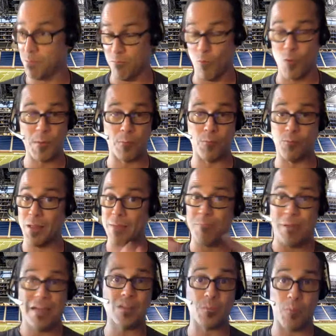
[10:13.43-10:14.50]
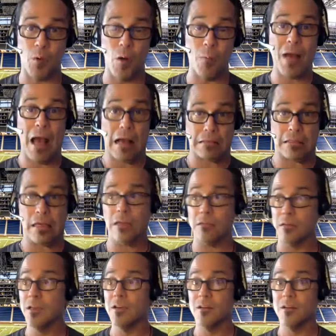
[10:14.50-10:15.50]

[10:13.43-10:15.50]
more people playing baseball back then,